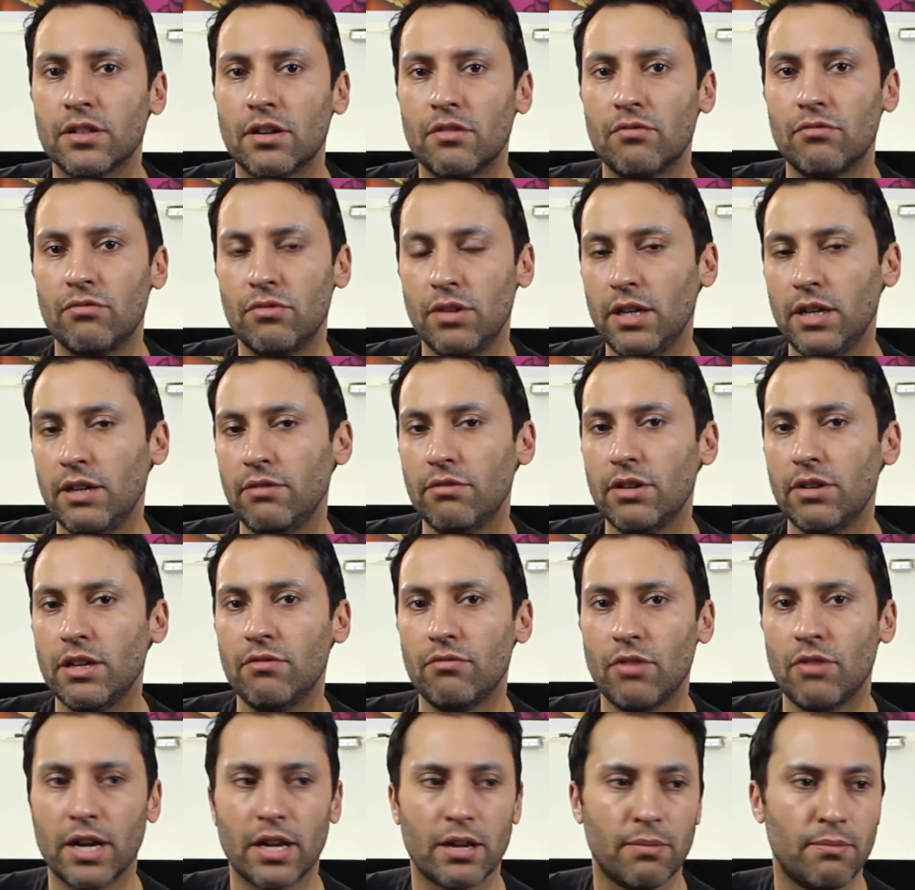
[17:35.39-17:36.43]
I really, really
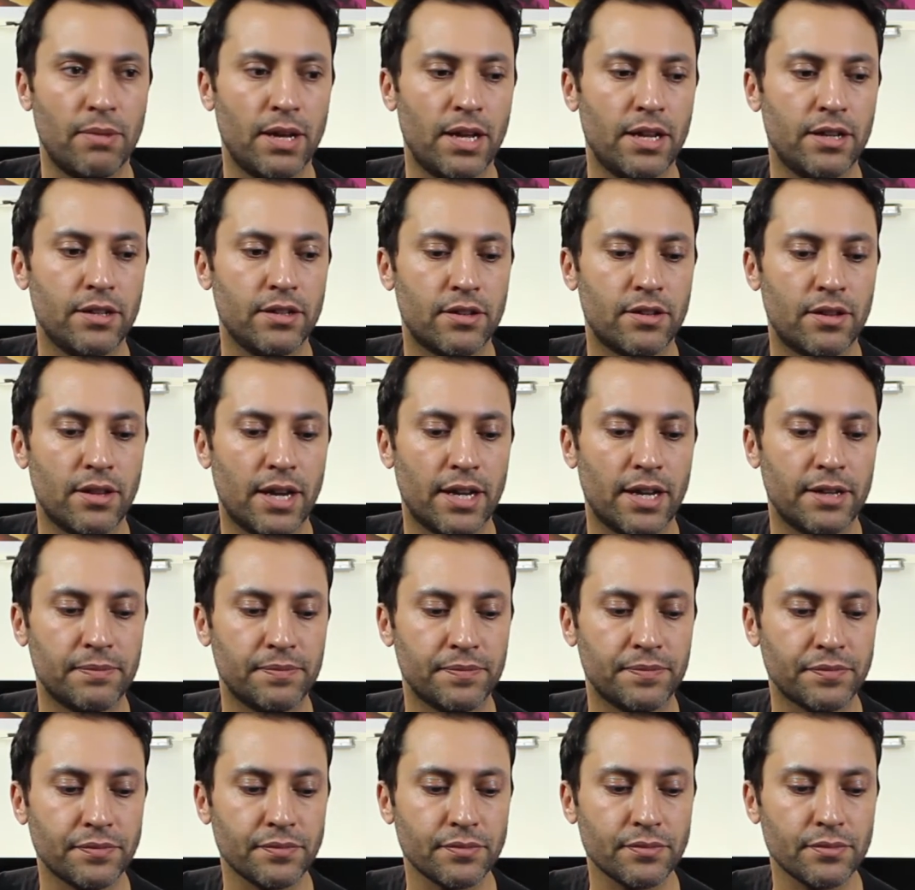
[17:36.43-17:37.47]
recommend that
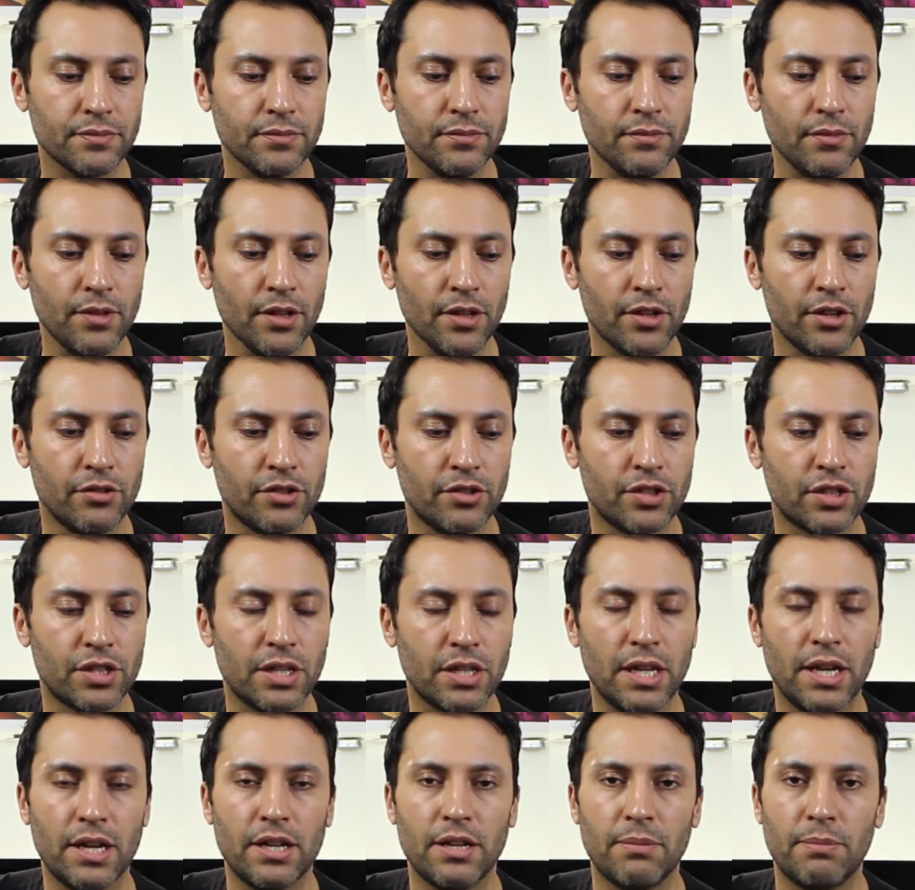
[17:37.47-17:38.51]
you just
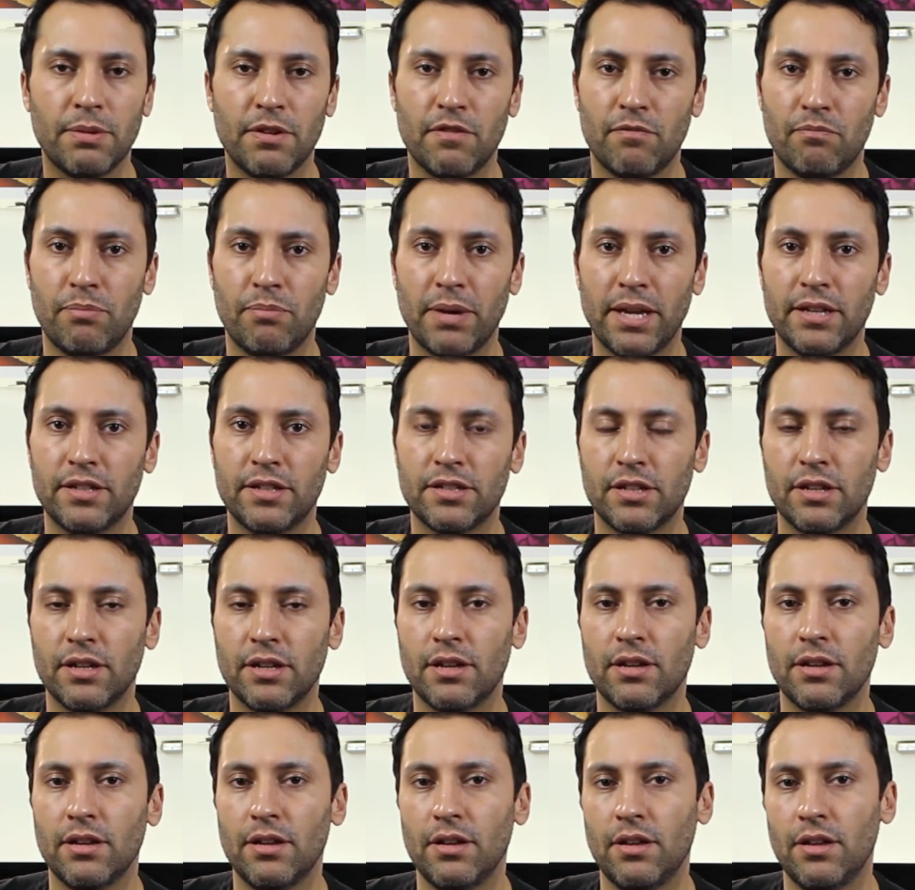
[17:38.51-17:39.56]
learn a bit of
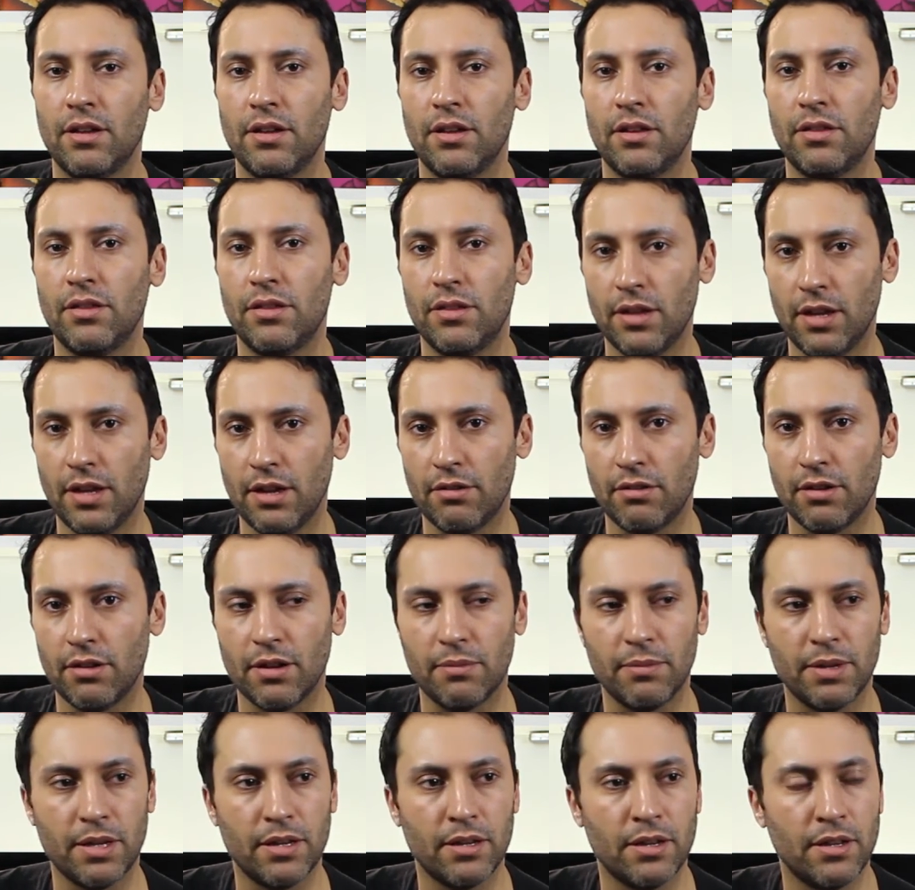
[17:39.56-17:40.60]
basic theory. I
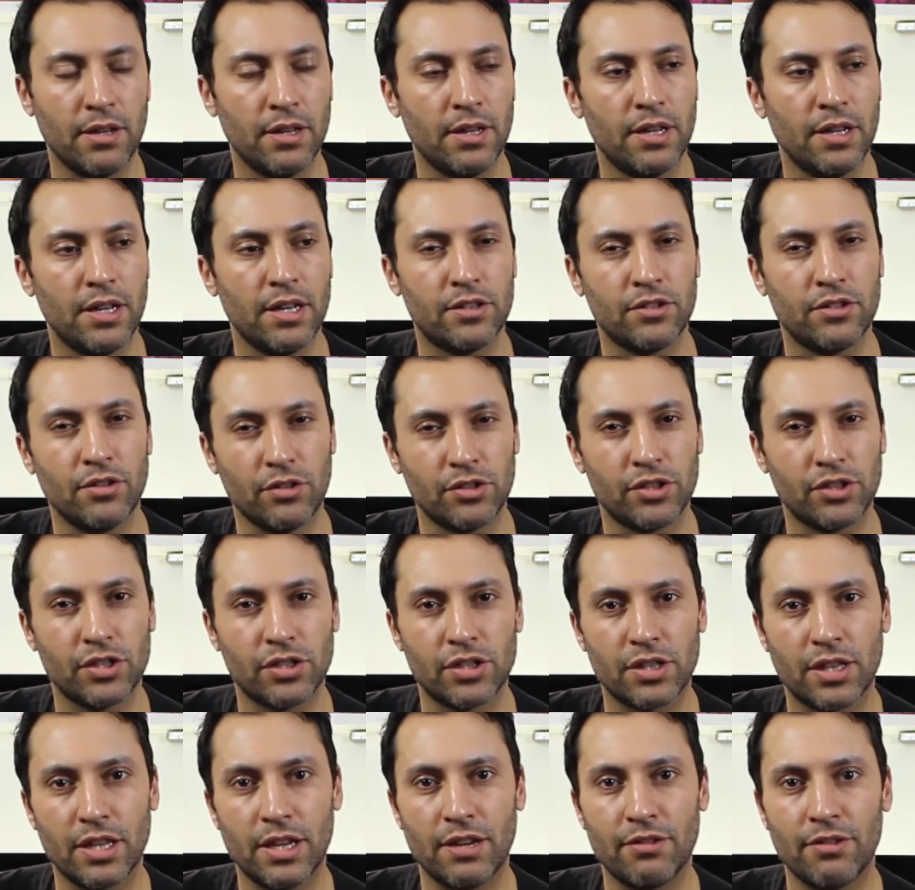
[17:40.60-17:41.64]
mean, it's not
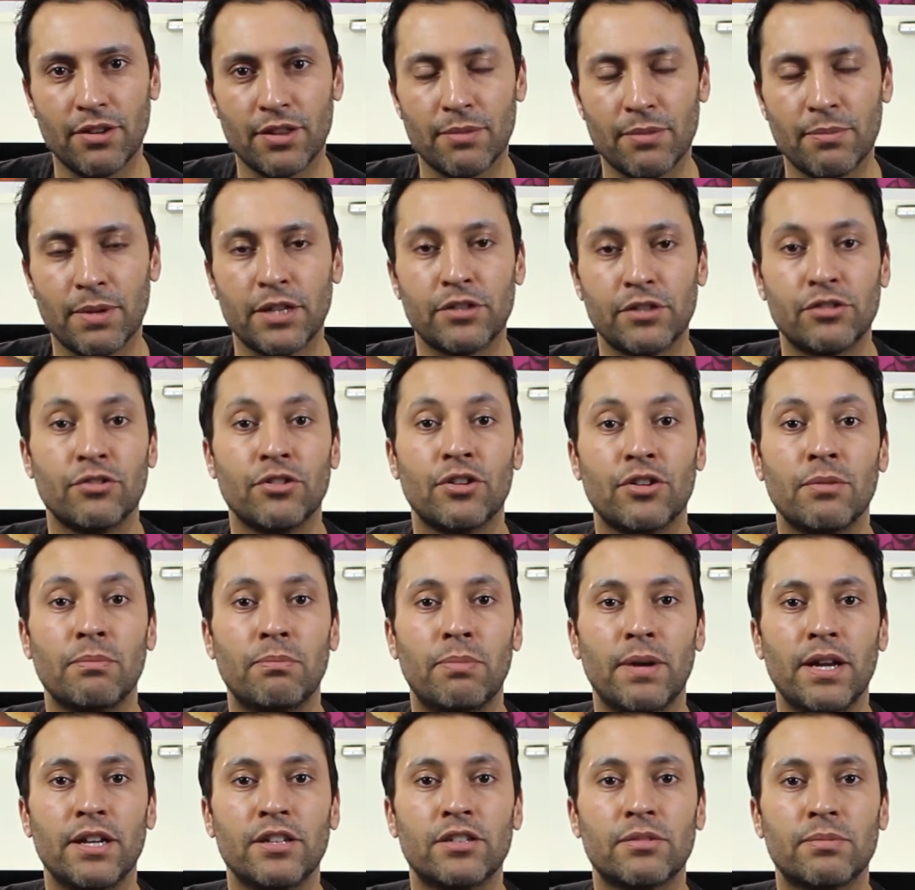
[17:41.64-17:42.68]
just theory that makes you a good
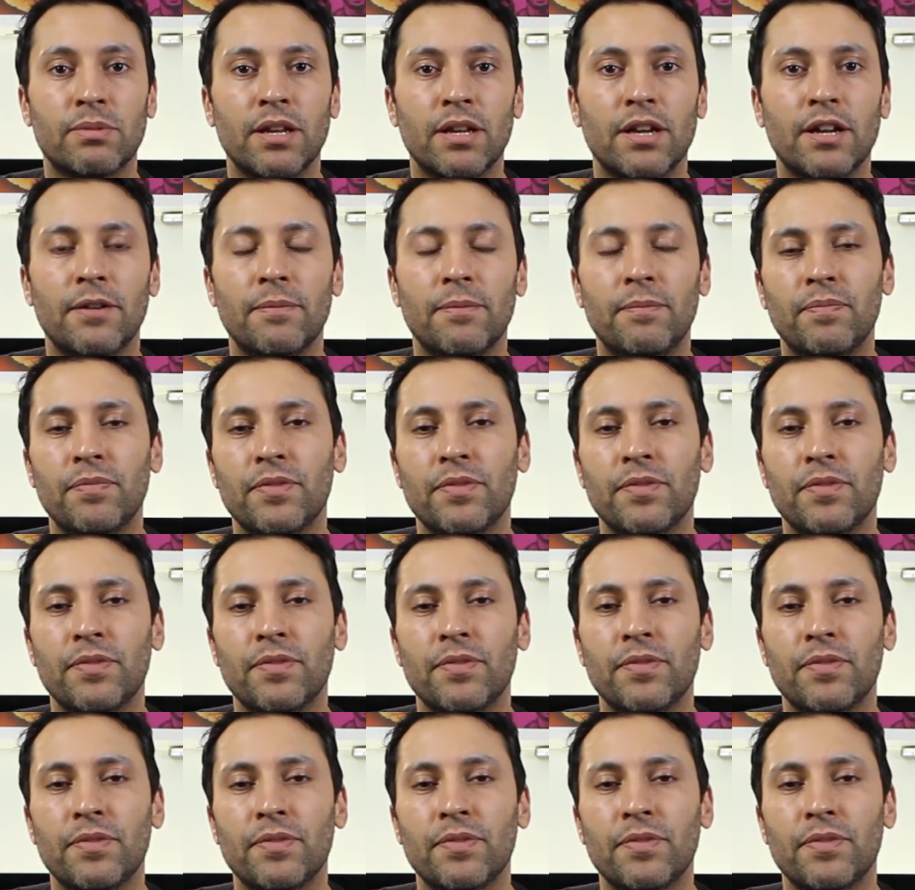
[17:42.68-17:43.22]
bass player.